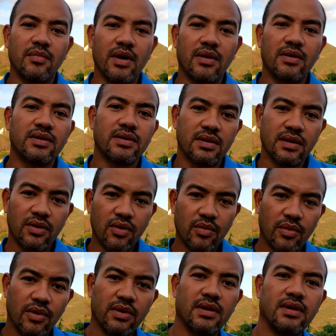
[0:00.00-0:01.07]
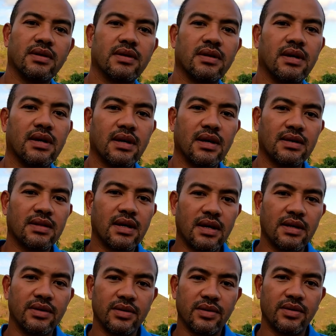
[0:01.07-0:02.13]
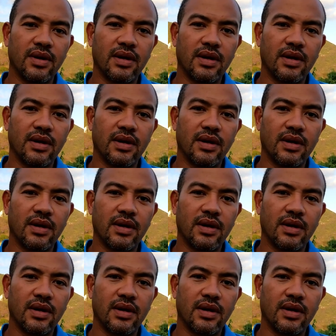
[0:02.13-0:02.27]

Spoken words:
Burrows, the homeowner, has had